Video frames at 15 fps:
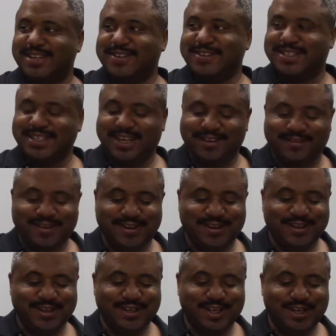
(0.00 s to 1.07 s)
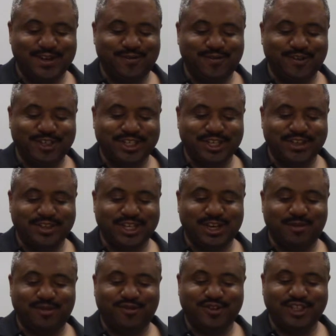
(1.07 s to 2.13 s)
That was after. Yeah, he was
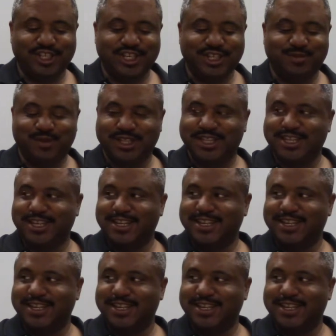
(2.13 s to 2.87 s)
coming for judgment then.